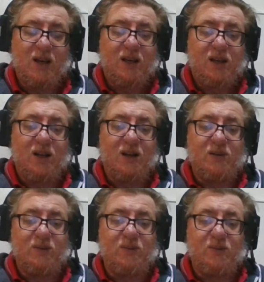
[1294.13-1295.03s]
you
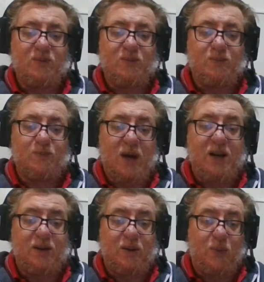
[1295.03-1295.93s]
know
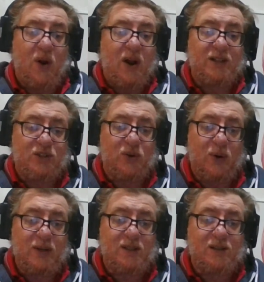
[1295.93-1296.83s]
made the right
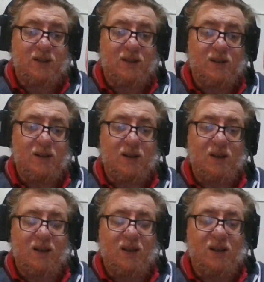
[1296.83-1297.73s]
choice.
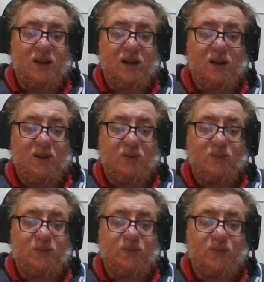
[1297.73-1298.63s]

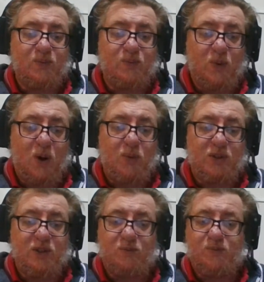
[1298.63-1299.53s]
Why
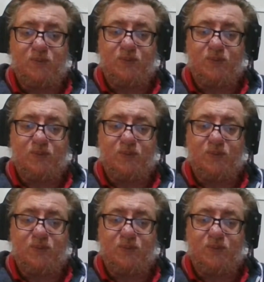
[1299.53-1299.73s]
would you